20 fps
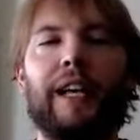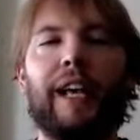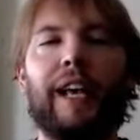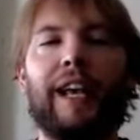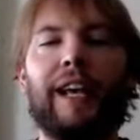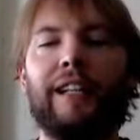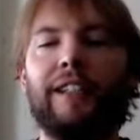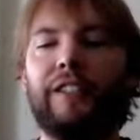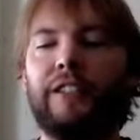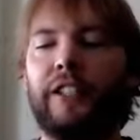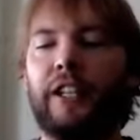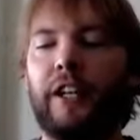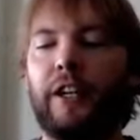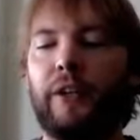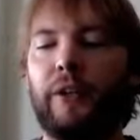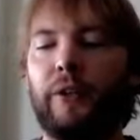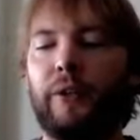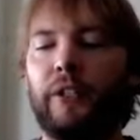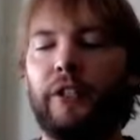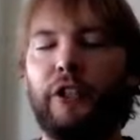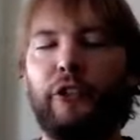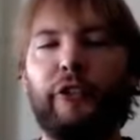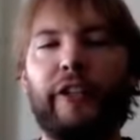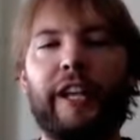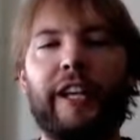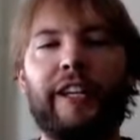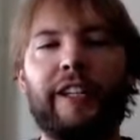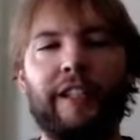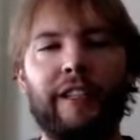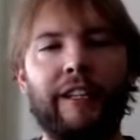And so you
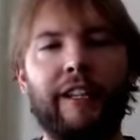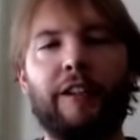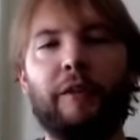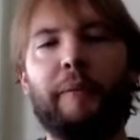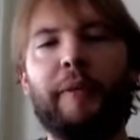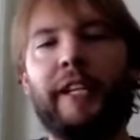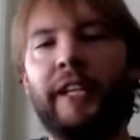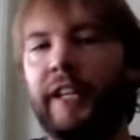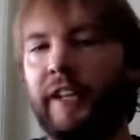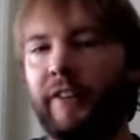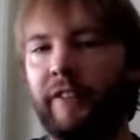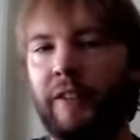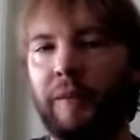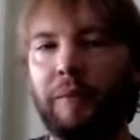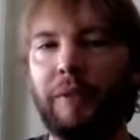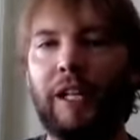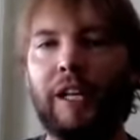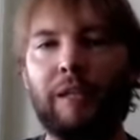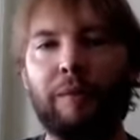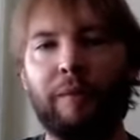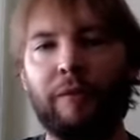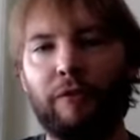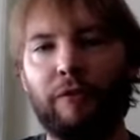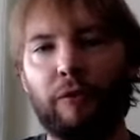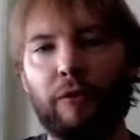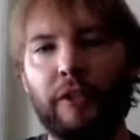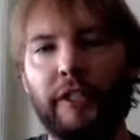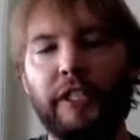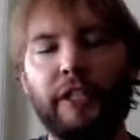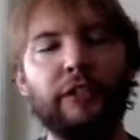take a little bit of the block
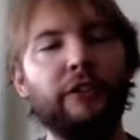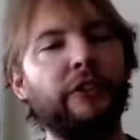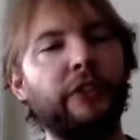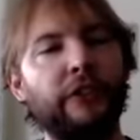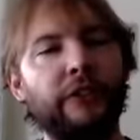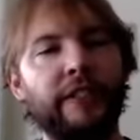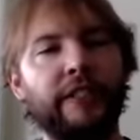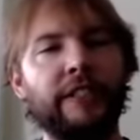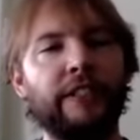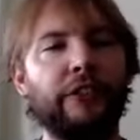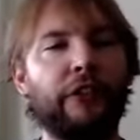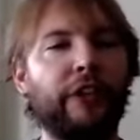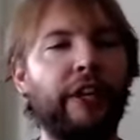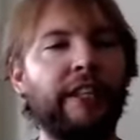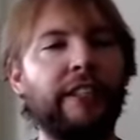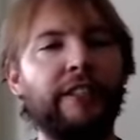before you, so this creates